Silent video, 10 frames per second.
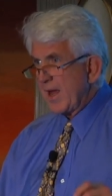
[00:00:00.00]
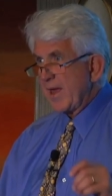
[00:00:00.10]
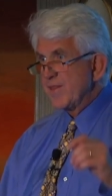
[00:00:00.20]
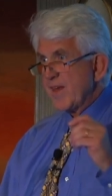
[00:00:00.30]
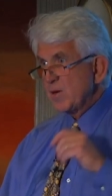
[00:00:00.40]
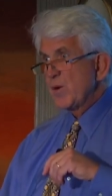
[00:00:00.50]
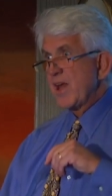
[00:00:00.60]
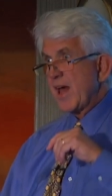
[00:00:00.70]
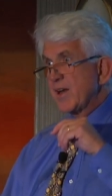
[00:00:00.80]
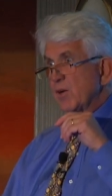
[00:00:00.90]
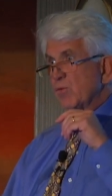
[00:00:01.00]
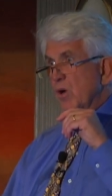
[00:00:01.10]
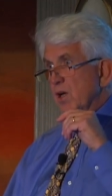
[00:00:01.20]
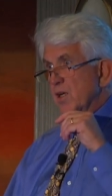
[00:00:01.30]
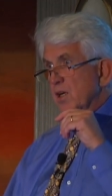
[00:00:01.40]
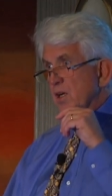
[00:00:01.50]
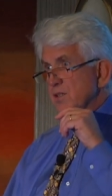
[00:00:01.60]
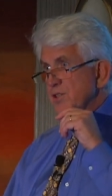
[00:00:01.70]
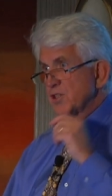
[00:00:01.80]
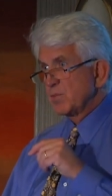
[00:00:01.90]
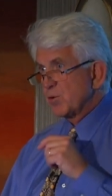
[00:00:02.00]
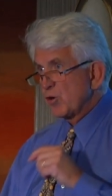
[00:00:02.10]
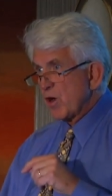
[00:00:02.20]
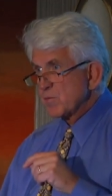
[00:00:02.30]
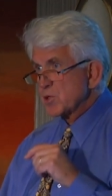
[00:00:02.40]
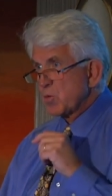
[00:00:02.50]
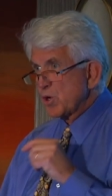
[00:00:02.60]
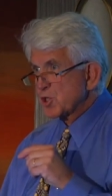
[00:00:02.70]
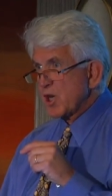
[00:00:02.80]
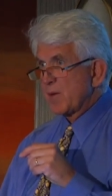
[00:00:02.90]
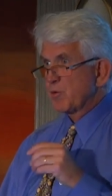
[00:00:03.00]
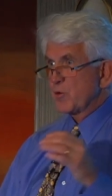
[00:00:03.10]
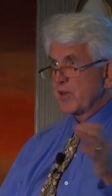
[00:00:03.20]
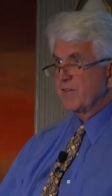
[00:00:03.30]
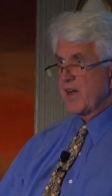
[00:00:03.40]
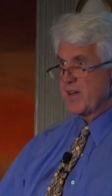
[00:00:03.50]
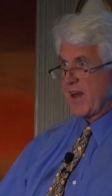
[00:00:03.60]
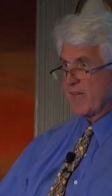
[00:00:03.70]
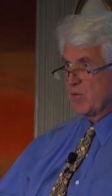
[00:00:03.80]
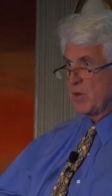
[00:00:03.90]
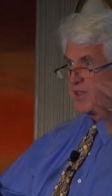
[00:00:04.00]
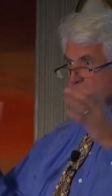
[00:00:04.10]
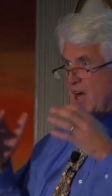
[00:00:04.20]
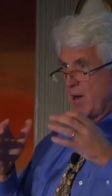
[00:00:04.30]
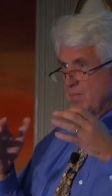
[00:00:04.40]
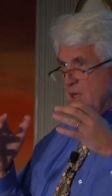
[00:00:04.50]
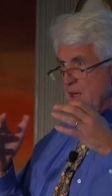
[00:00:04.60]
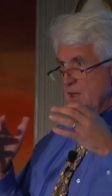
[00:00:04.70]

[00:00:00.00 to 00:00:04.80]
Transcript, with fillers: And then we had a, uh, a system programmers workshop where we invited everyone to come